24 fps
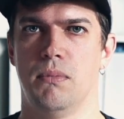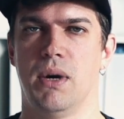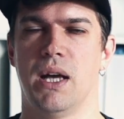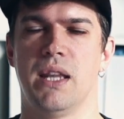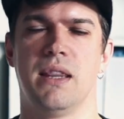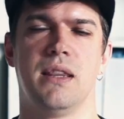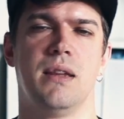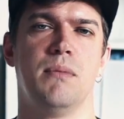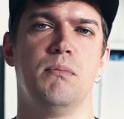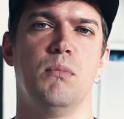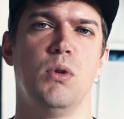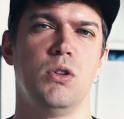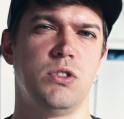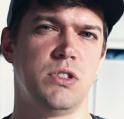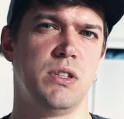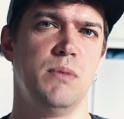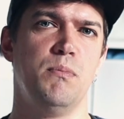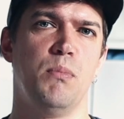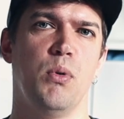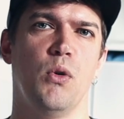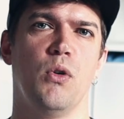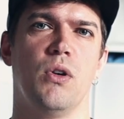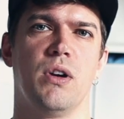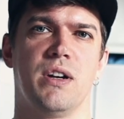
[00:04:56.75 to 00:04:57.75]
But the most
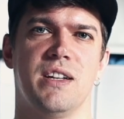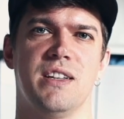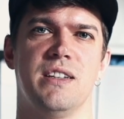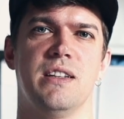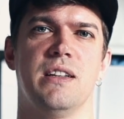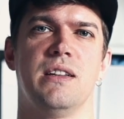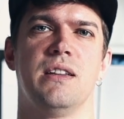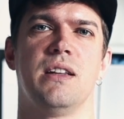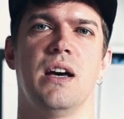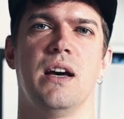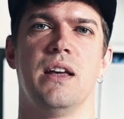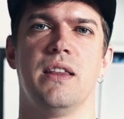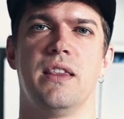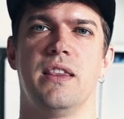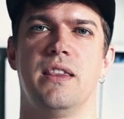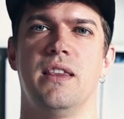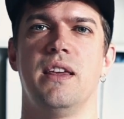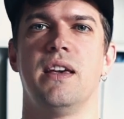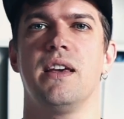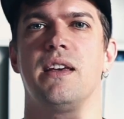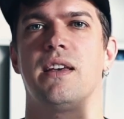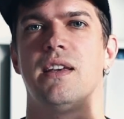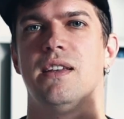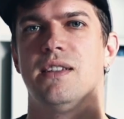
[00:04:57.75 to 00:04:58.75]
important, I
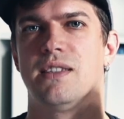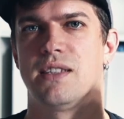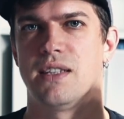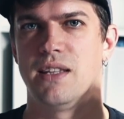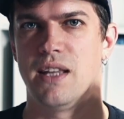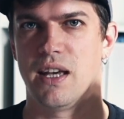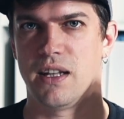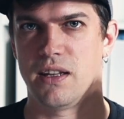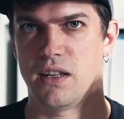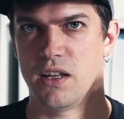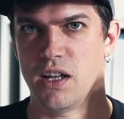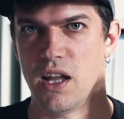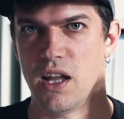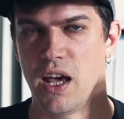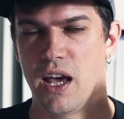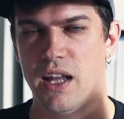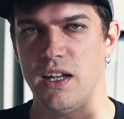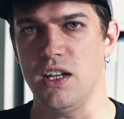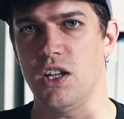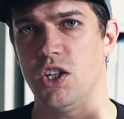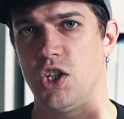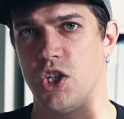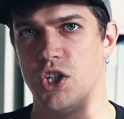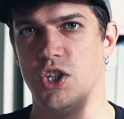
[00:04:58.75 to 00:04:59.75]
think, is that
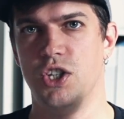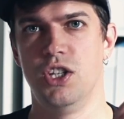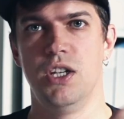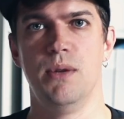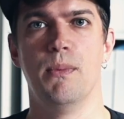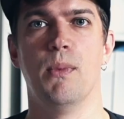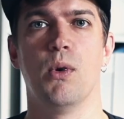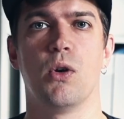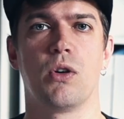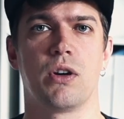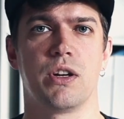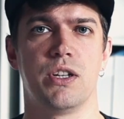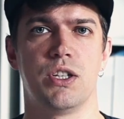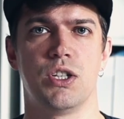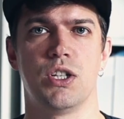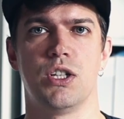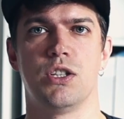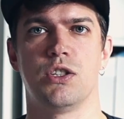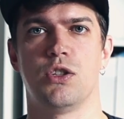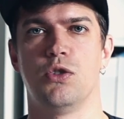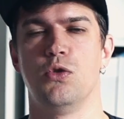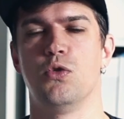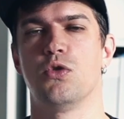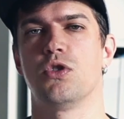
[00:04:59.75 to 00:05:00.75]
NHG
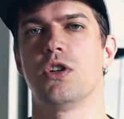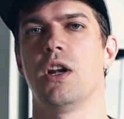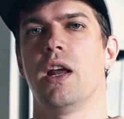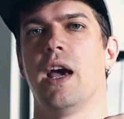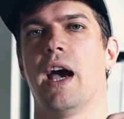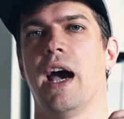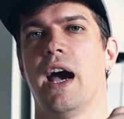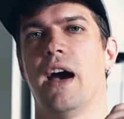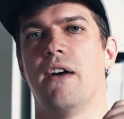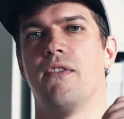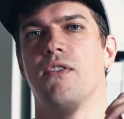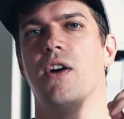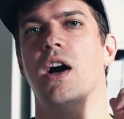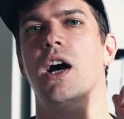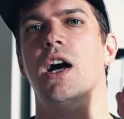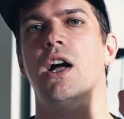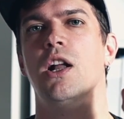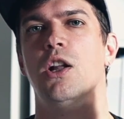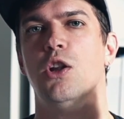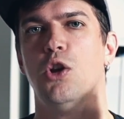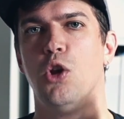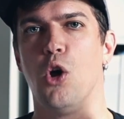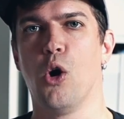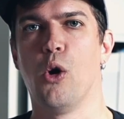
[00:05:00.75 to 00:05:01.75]
mortgages usually have
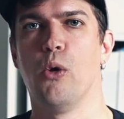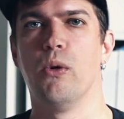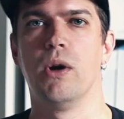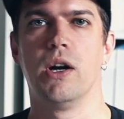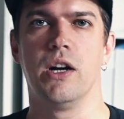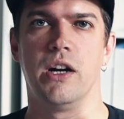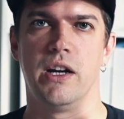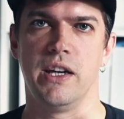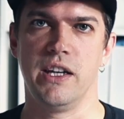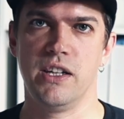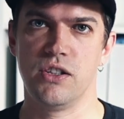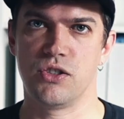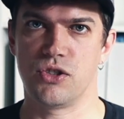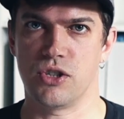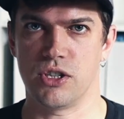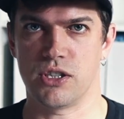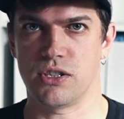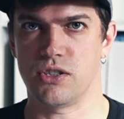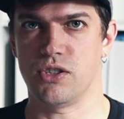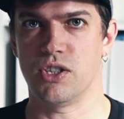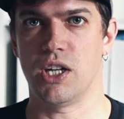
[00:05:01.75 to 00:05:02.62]
lower interest